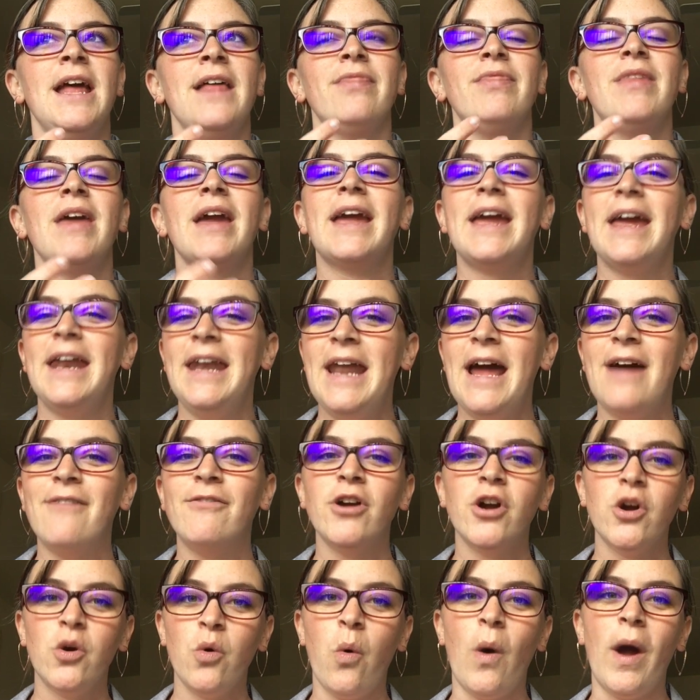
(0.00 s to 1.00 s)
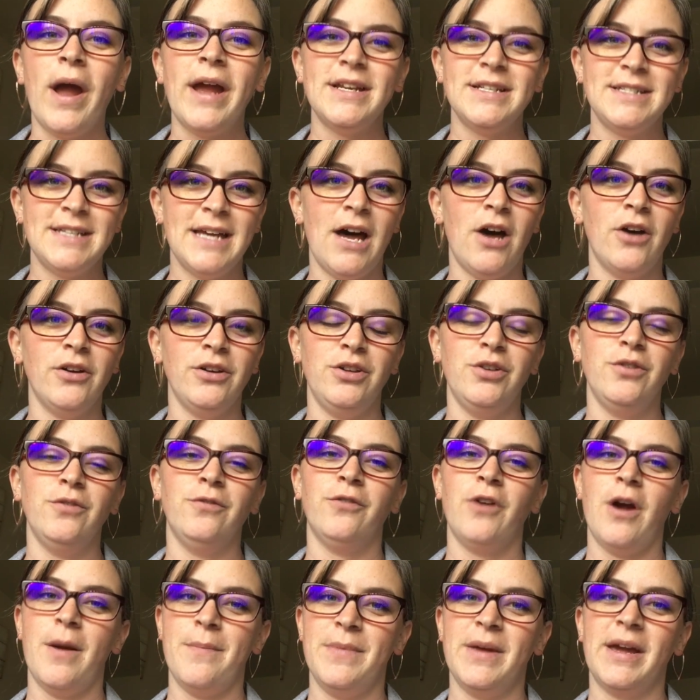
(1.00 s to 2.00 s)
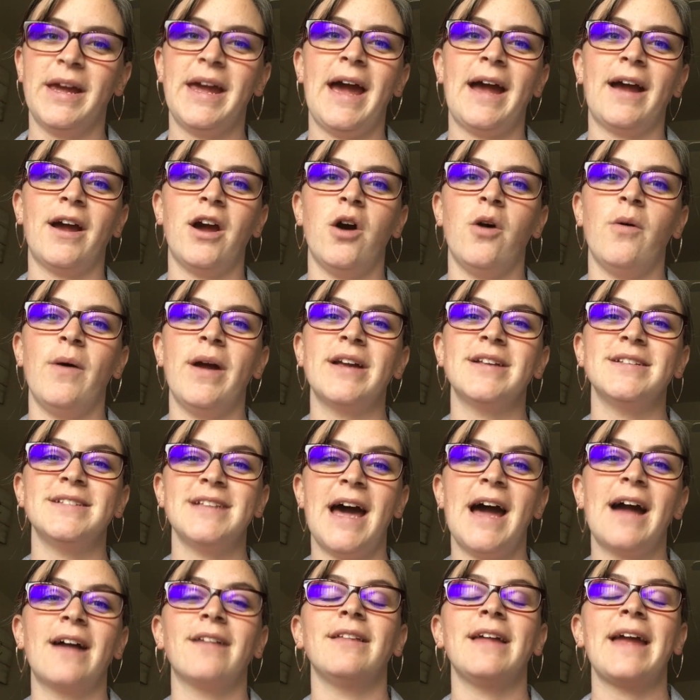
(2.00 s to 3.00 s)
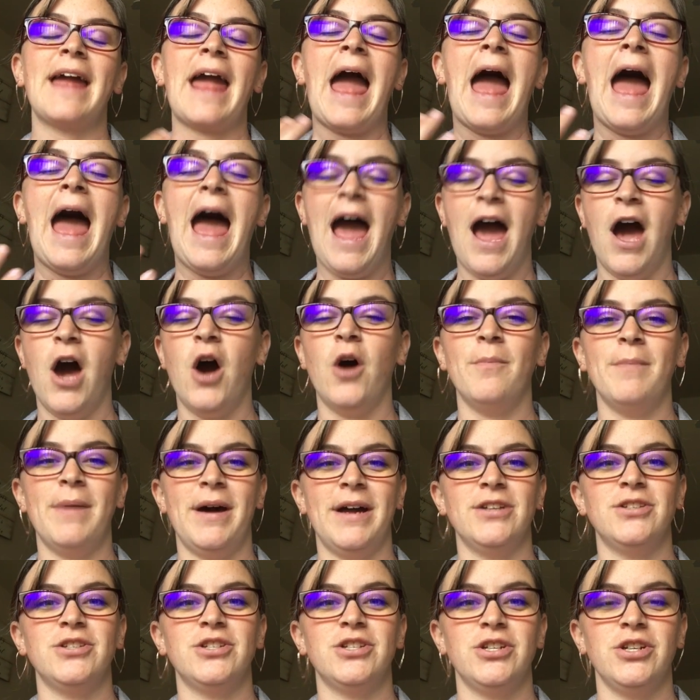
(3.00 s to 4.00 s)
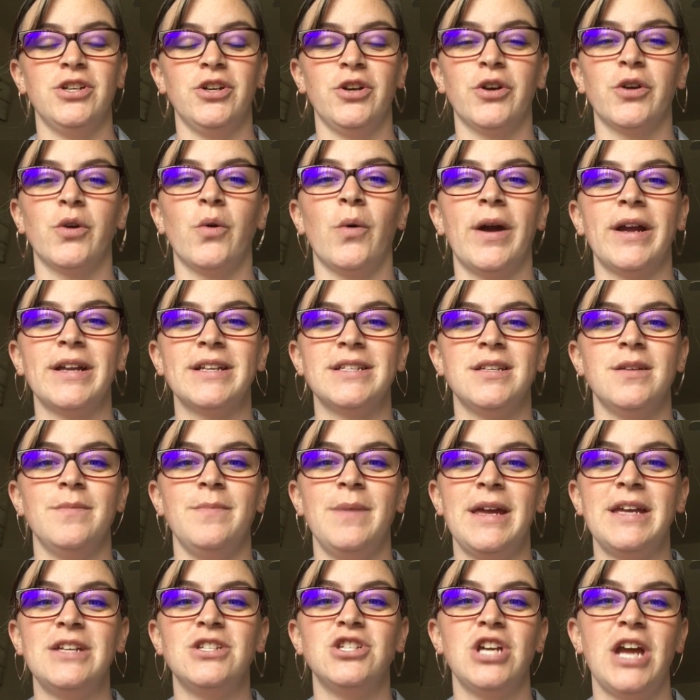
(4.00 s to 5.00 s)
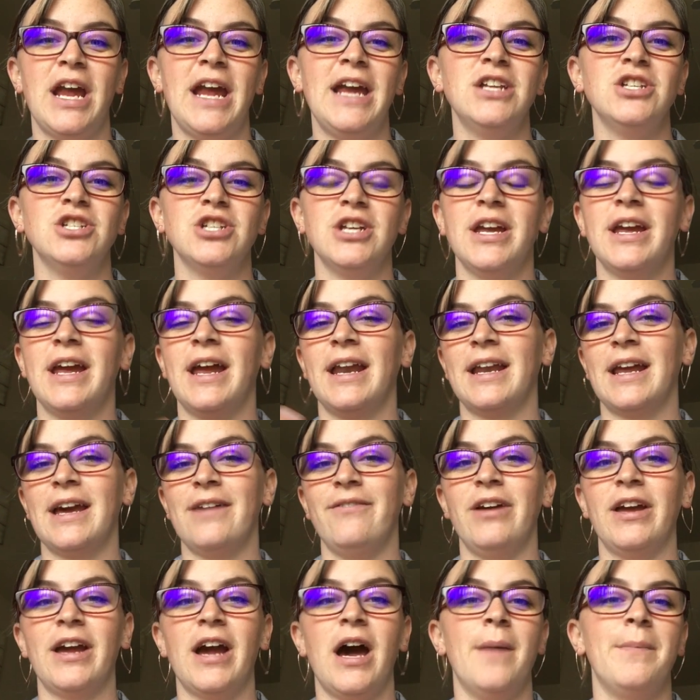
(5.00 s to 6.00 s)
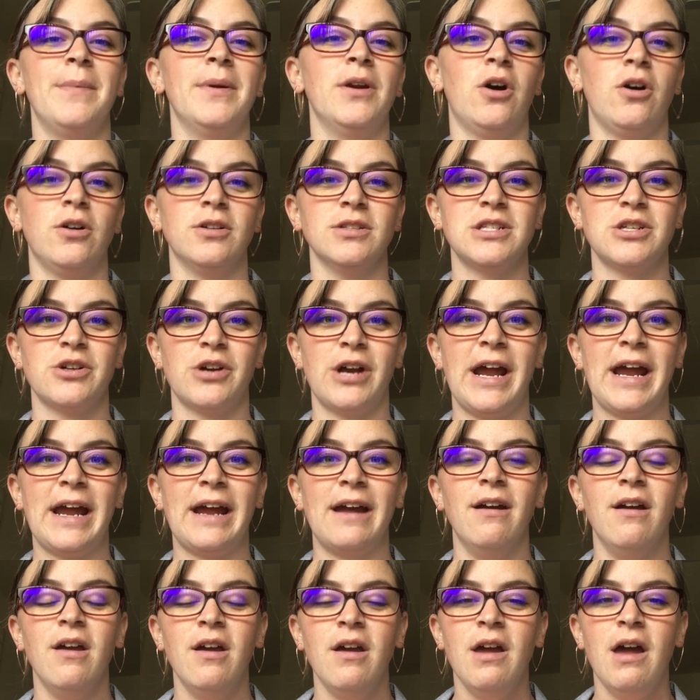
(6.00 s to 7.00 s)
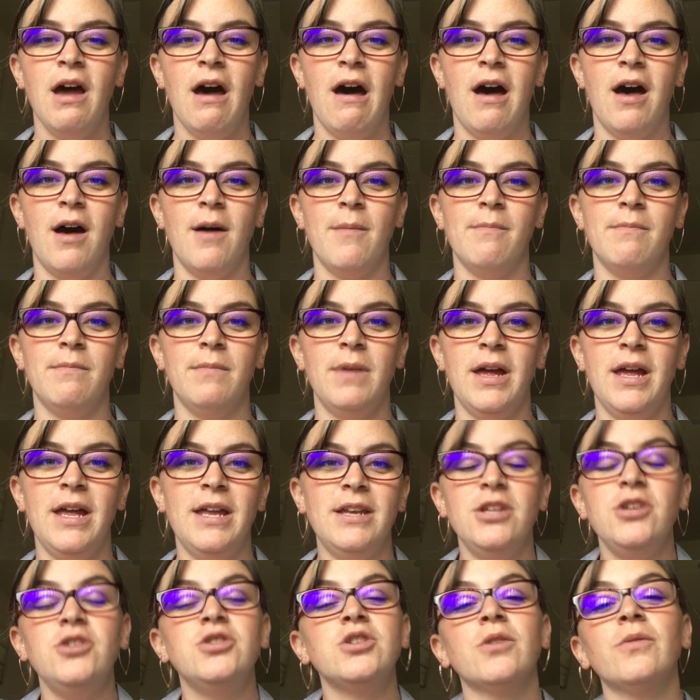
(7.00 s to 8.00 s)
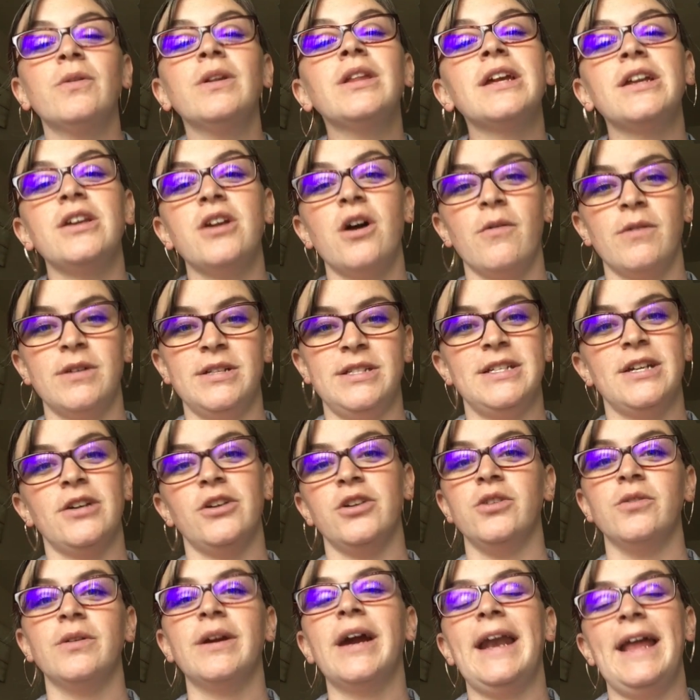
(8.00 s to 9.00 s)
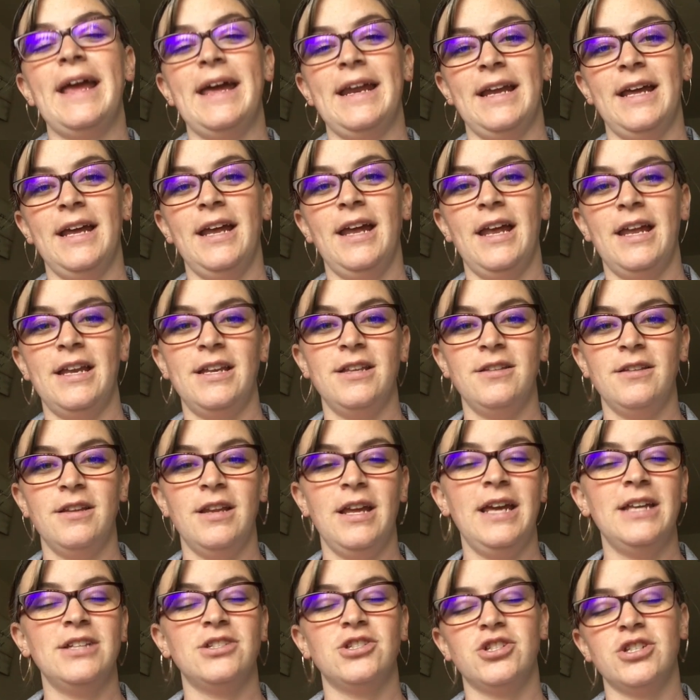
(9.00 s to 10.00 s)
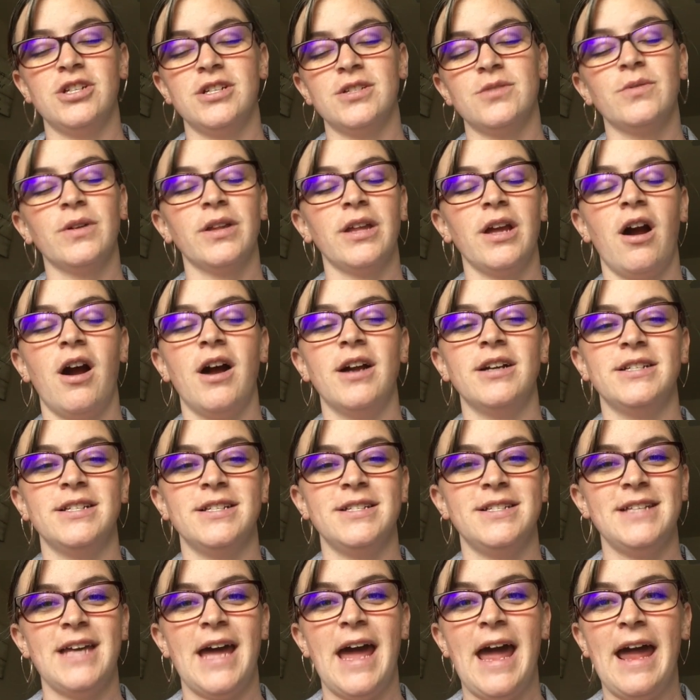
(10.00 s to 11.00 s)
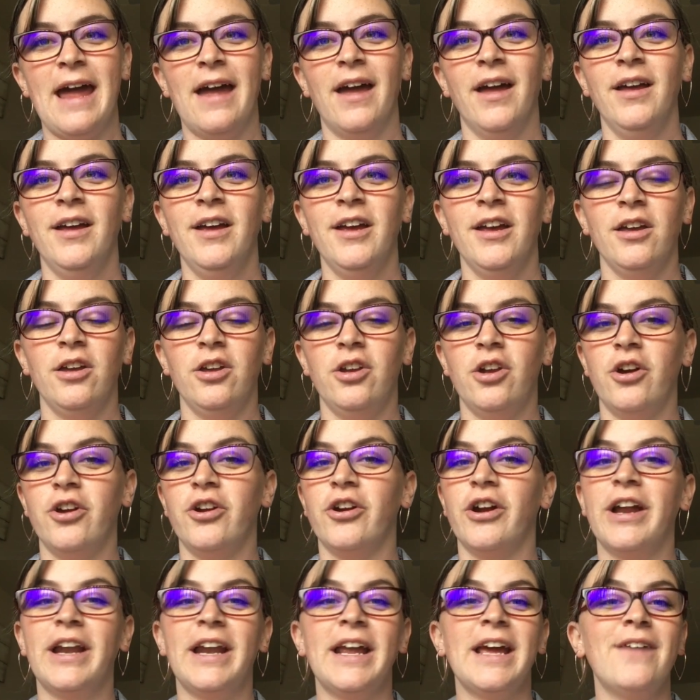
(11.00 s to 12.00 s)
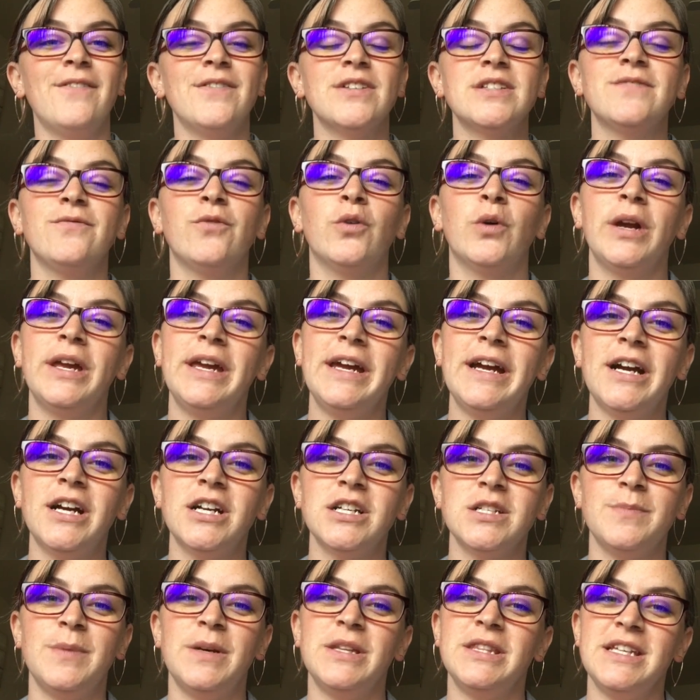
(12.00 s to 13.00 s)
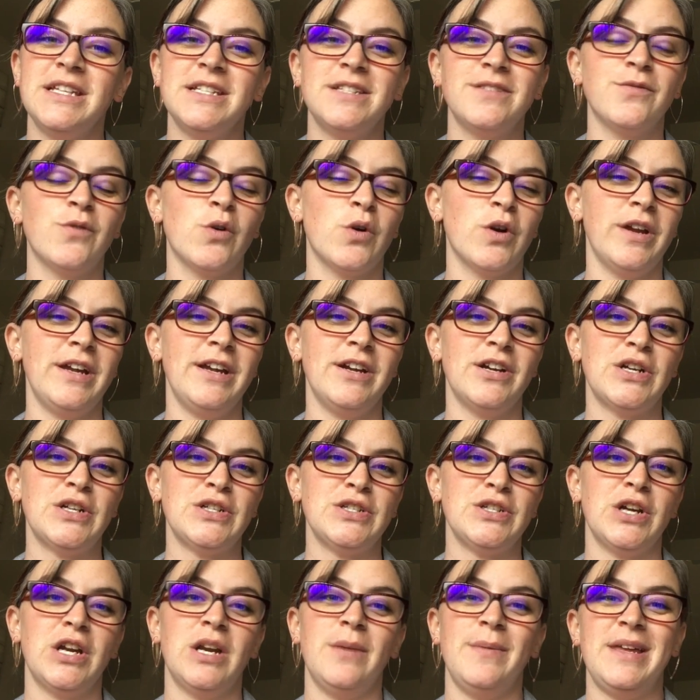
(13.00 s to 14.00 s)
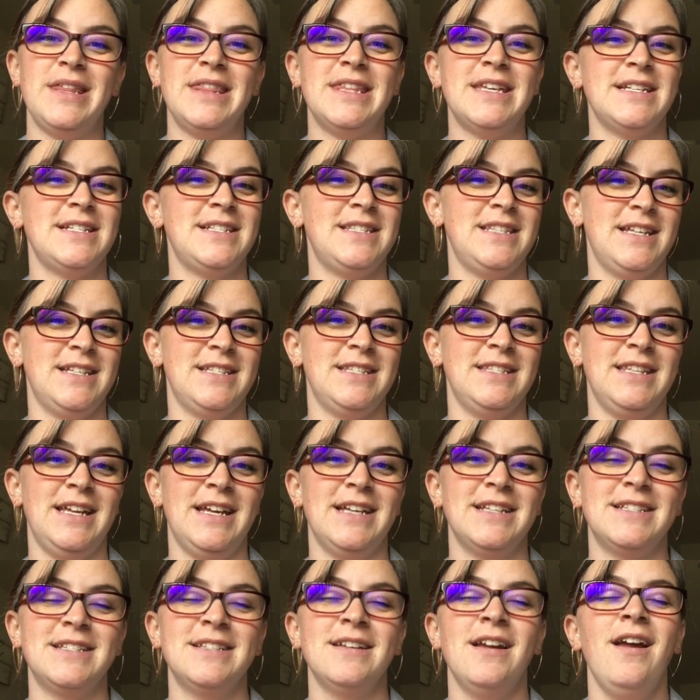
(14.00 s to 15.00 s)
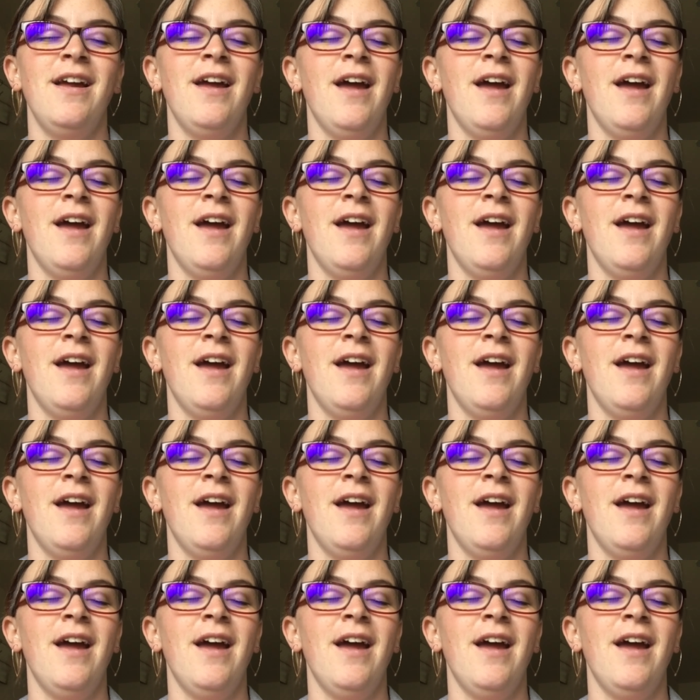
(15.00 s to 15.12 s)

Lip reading: they can never quite tell you from the get-go exactly how much you're going to be changing and giving up and altering, and you don't really know until you get in it. And it's just really hard to say, you're going to give us 4 years, but these 4 years are going to be this, this, and this.